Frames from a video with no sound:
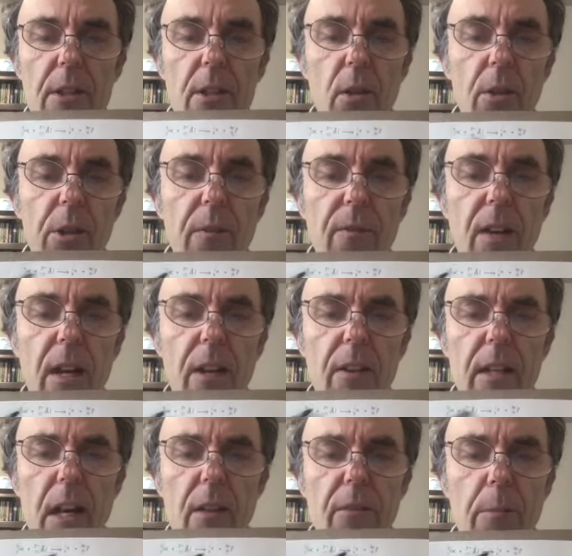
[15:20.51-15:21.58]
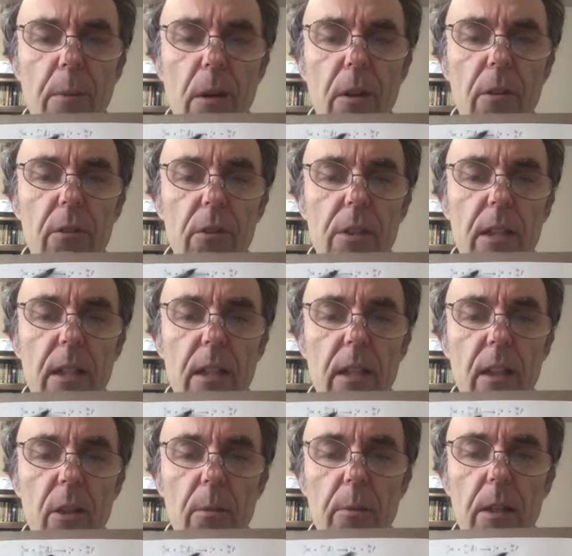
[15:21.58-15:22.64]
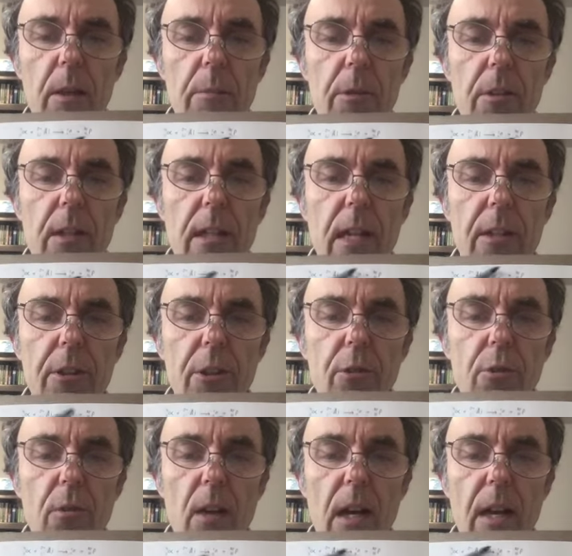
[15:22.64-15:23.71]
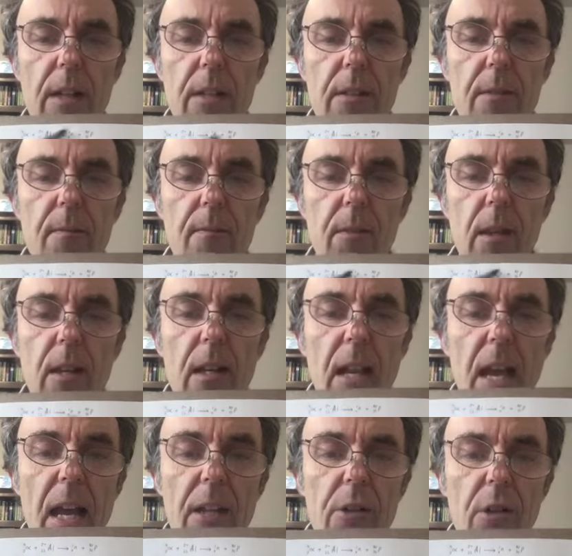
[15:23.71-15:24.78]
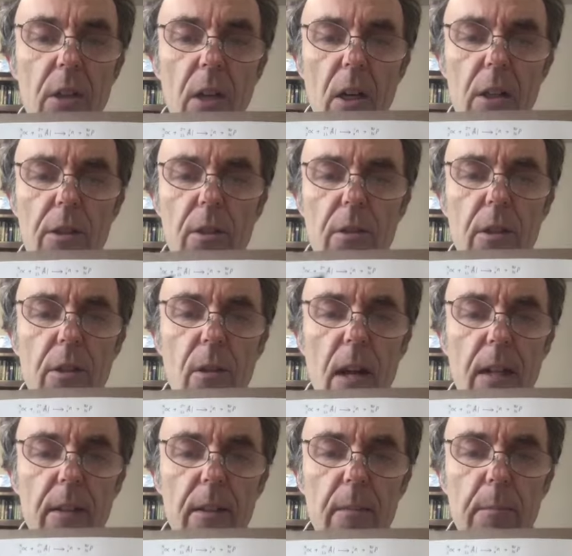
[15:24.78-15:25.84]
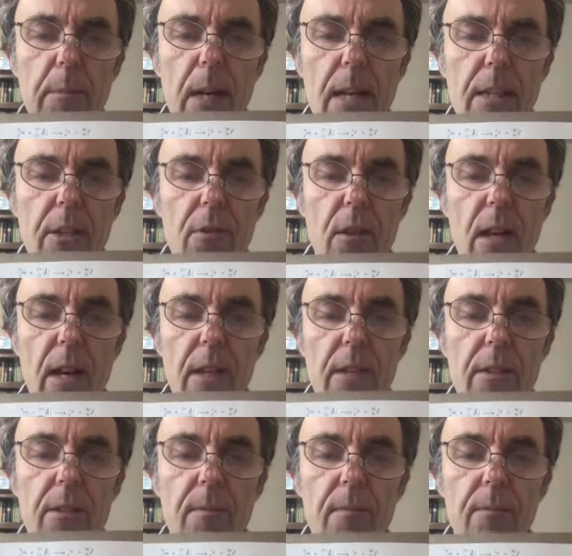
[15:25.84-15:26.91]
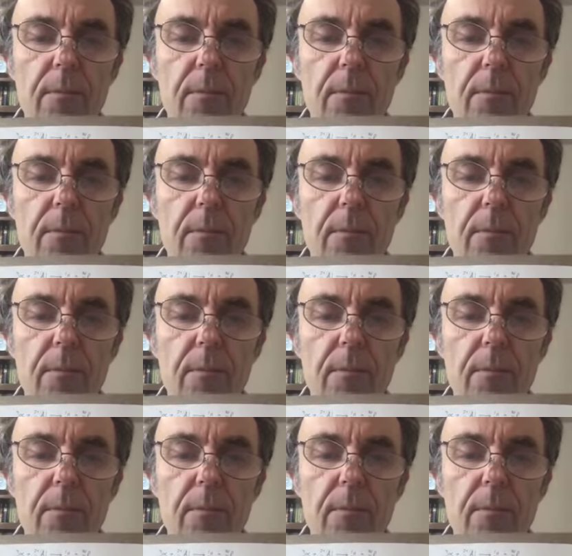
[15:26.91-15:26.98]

So you fire the alpha particles in aluminum, you detect neutrons, and you can also detect positrons.